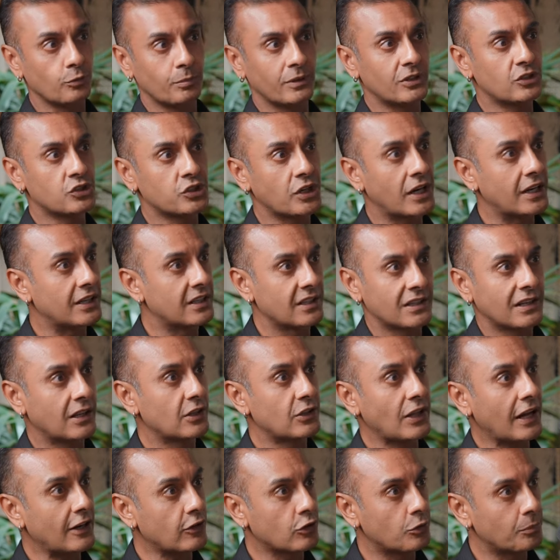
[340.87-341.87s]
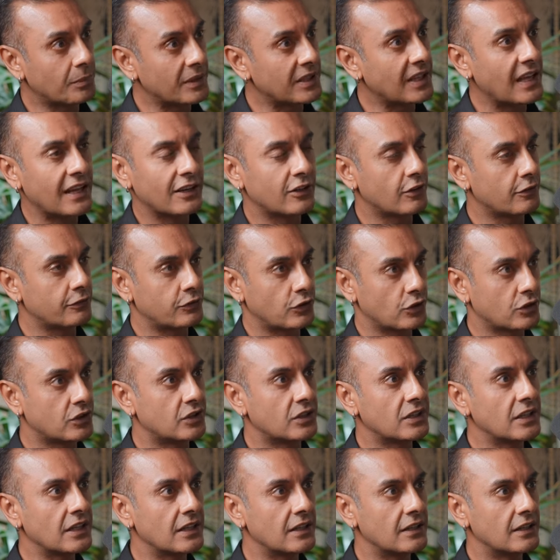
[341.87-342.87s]
be traded. Or that could be the end of your
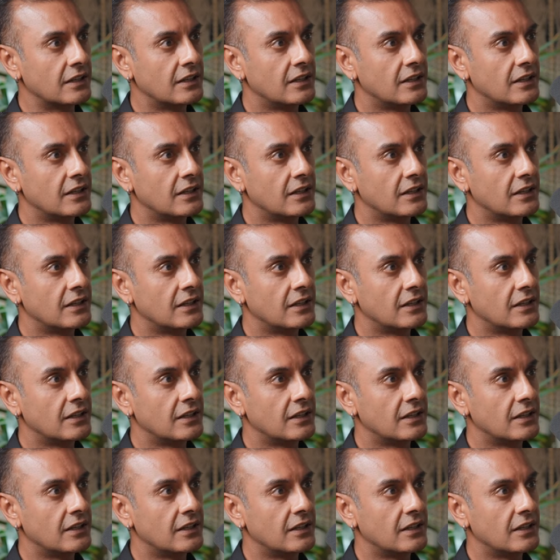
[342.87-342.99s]
career.